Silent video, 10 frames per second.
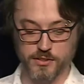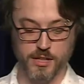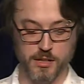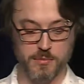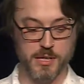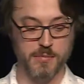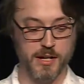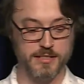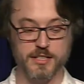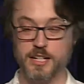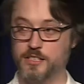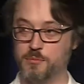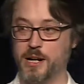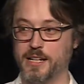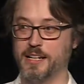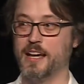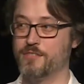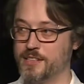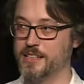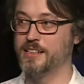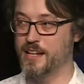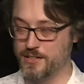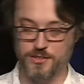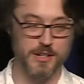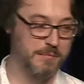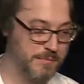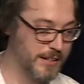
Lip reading: so they minimize the chance of breaking everything downstream.